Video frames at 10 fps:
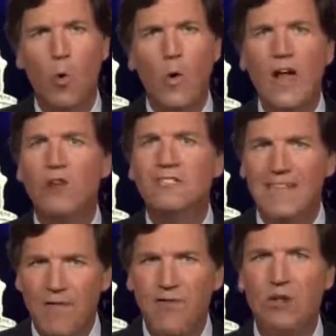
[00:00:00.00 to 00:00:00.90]
we are
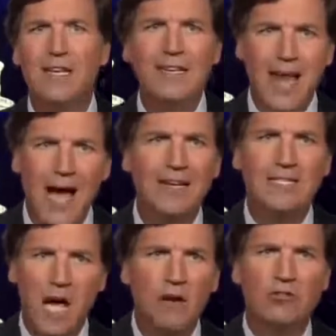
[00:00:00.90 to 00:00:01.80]
definitely not
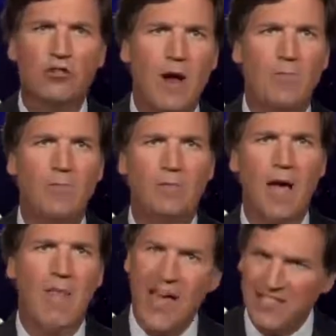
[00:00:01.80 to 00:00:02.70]
Donald Trump.
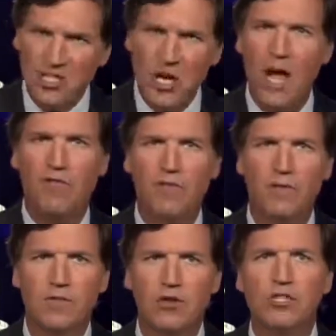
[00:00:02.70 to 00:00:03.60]
And that's enough.
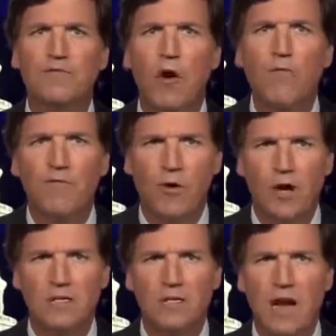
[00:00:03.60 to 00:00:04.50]
So just vote for
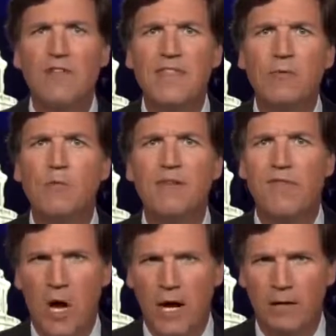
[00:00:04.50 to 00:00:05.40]
us. Everything will be
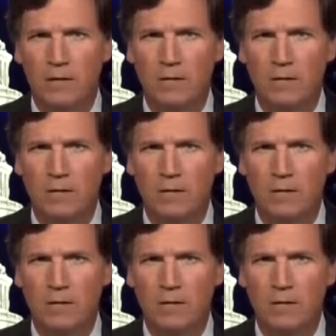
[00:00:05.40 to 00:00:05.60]
fine.